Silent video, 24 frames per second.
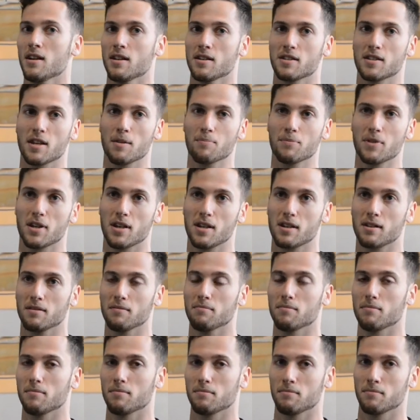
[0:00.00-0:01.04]
something
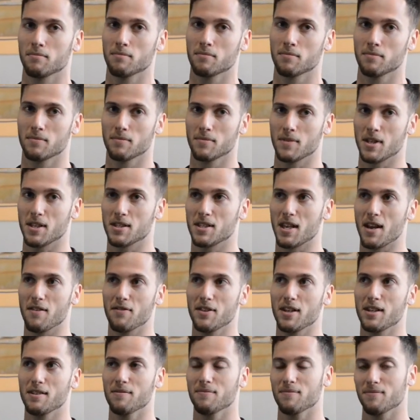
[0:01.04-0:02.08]
as
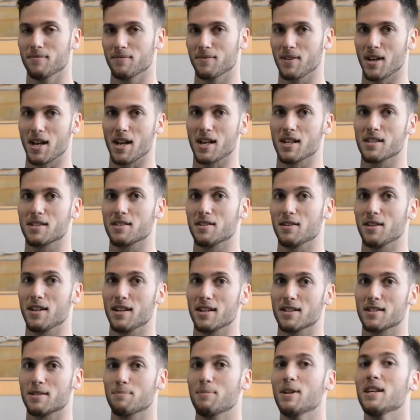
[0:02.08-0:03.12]
heavy as you need
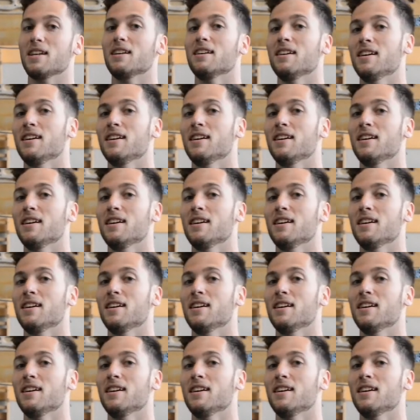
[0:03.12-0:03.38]
it to be.